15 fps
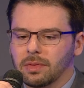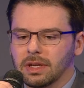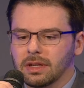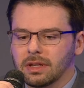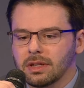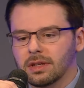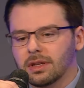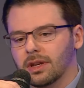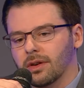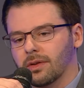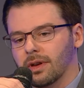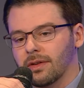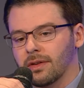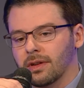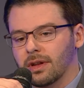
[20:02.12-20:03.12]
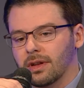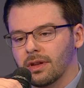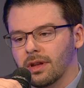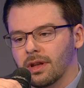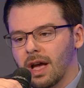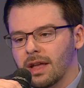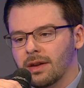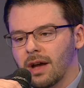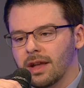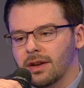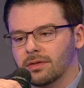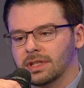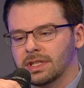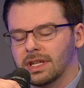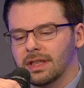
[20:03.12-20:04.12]
be, I
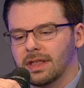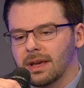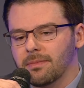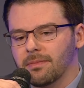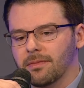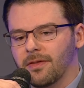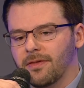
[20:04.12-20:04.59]
don't see them